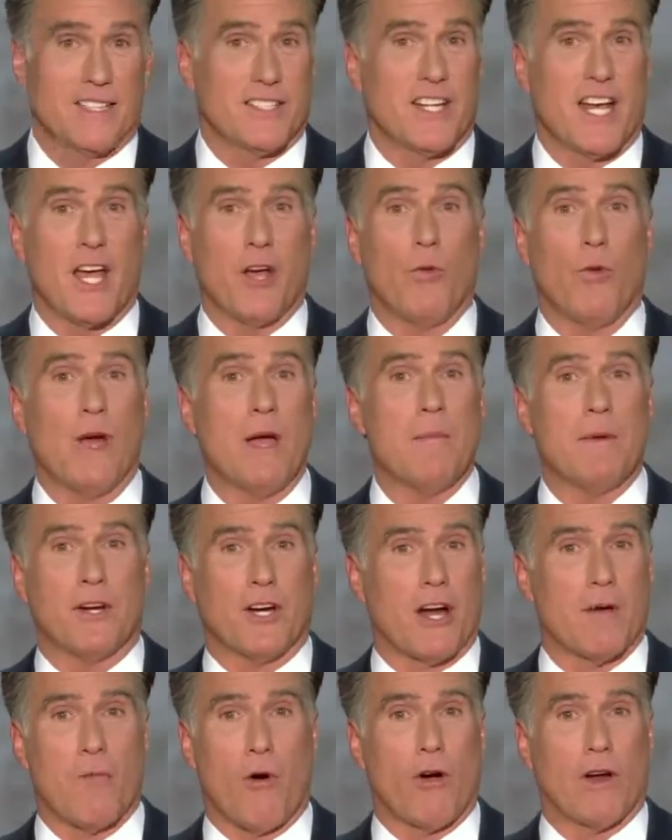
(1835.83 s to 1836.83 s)
Today,
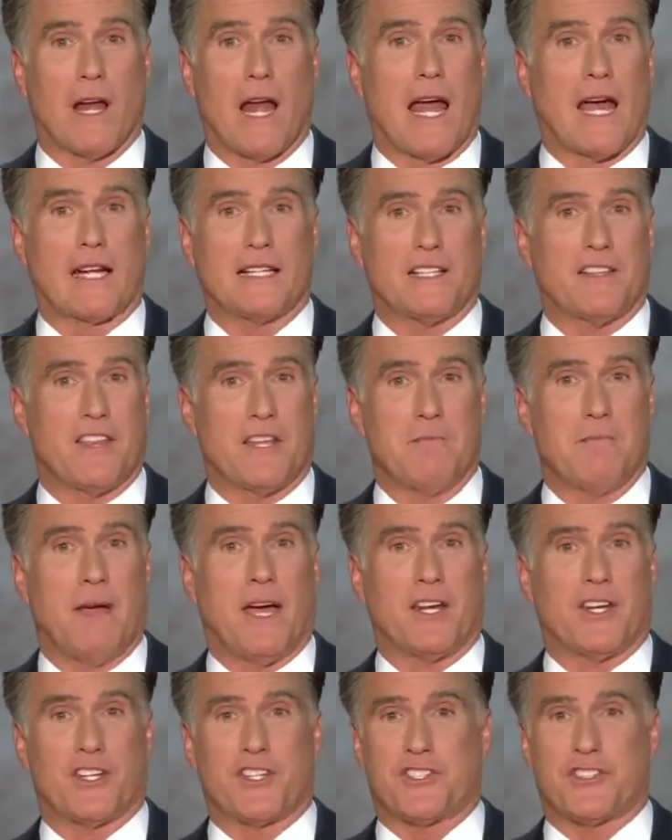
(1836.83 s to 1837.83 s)
women are more likely than
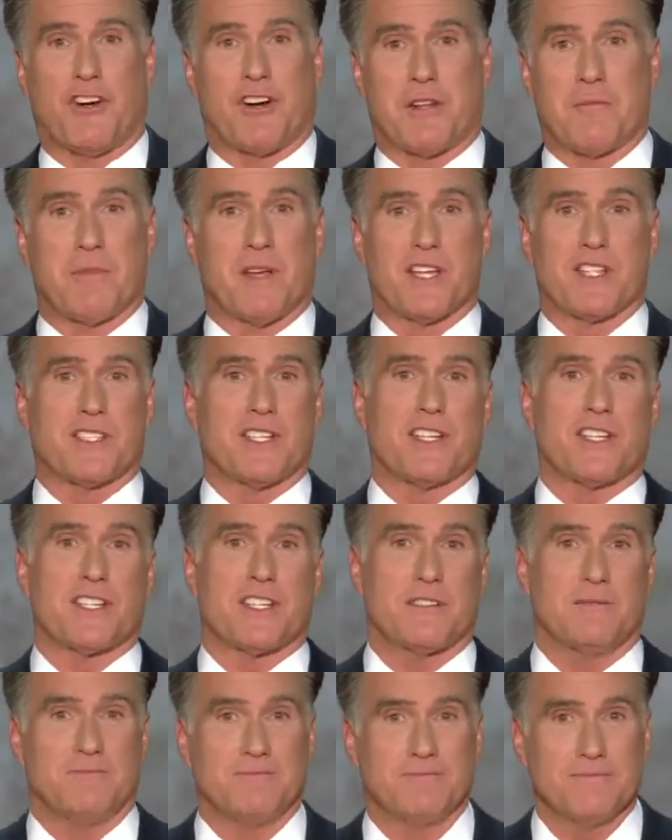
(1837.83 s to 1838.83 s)
men to start a
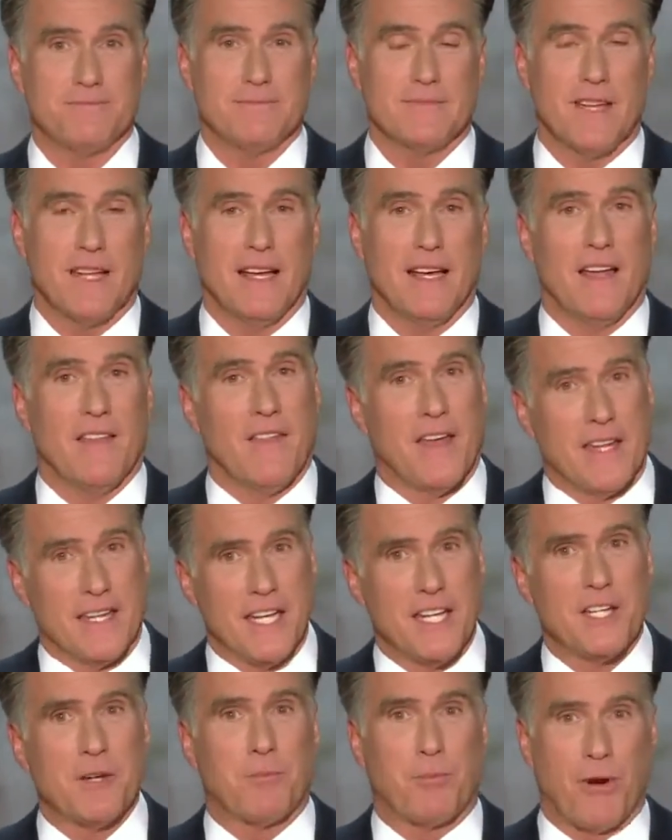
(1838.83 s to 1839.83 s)
business. They
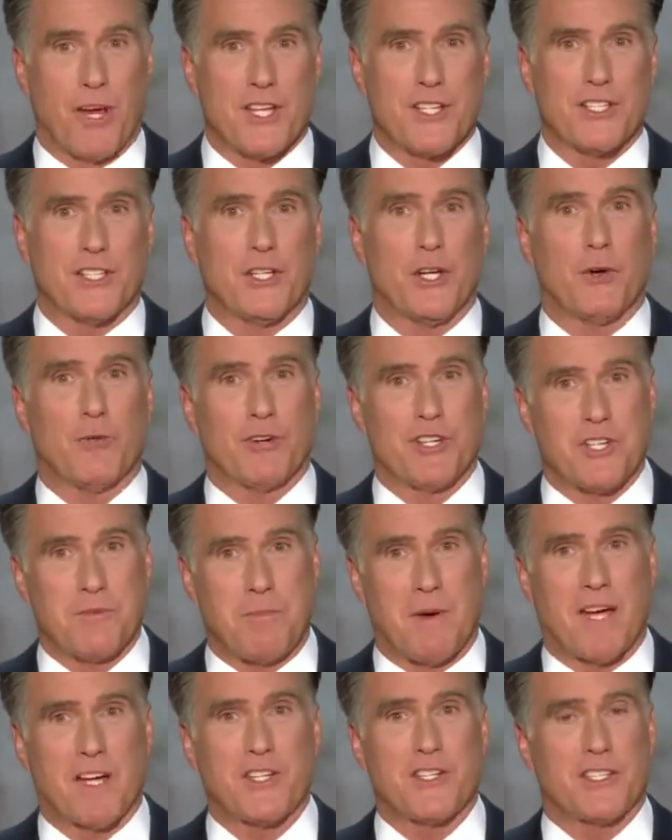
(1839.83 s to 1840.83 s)
need a president who
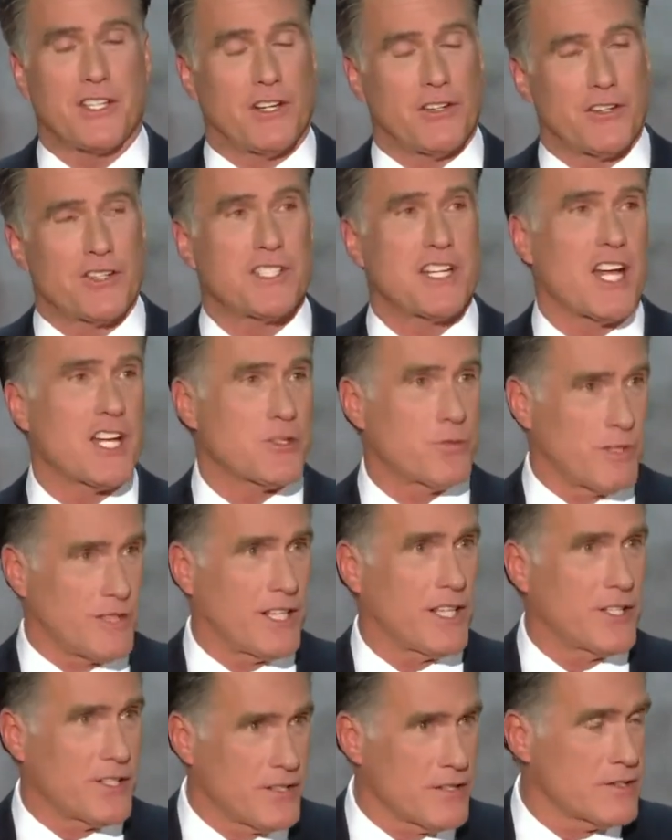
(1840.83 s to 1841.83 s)
respects and understands
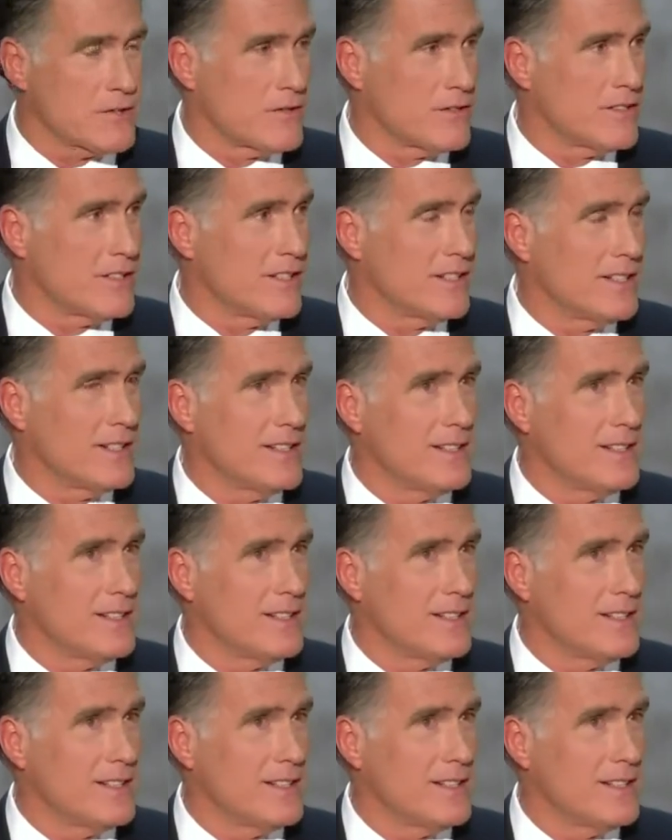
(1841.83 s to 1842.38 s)
what they do.